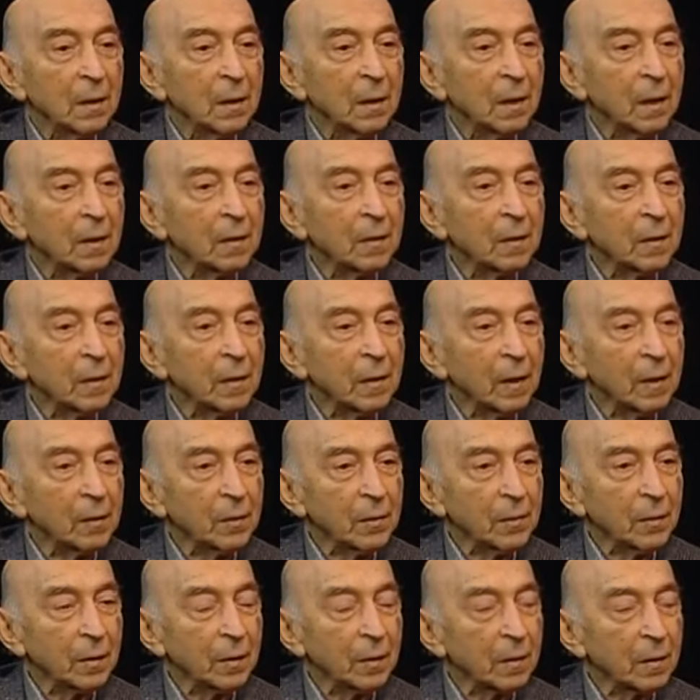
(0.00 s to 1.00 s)
On the
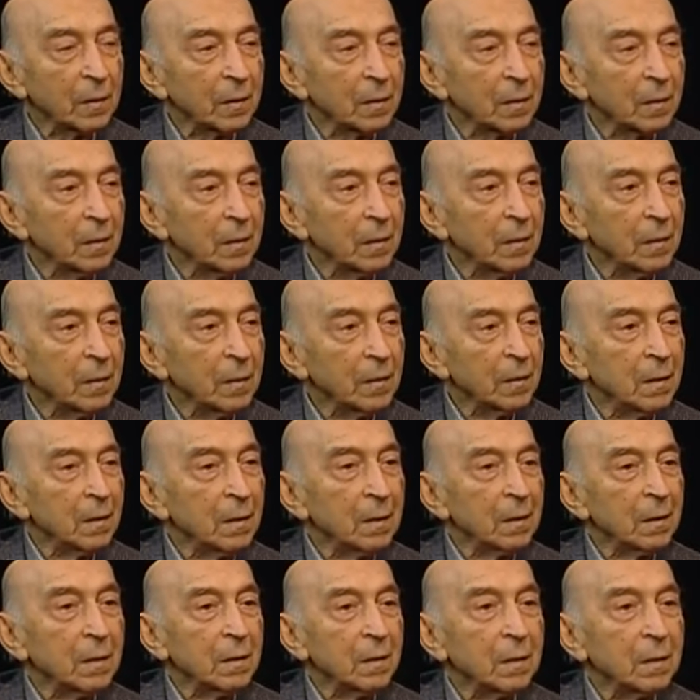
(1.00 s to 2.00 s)
contrary,
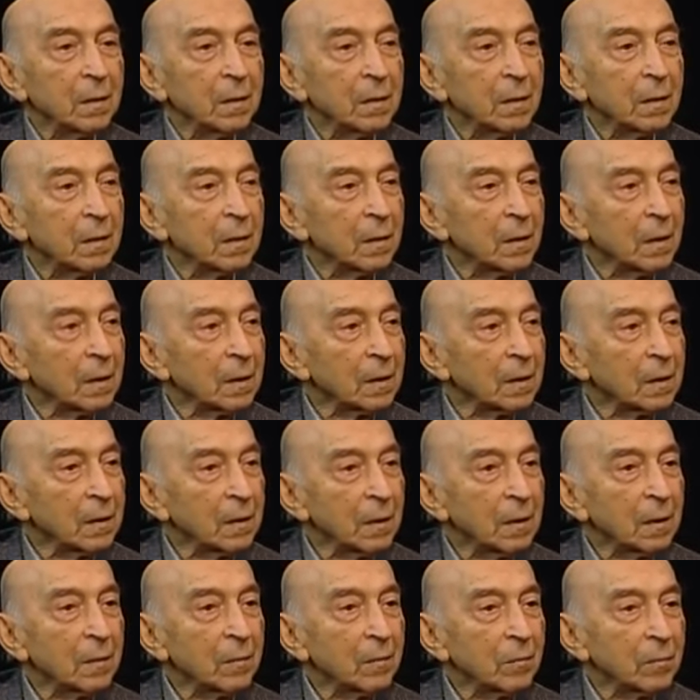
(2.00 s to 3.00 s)
I
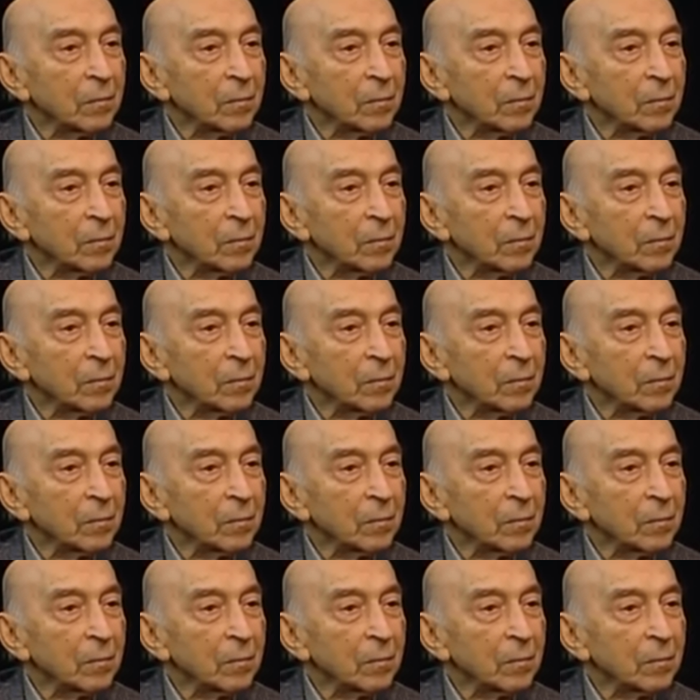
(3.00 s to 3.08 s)
said,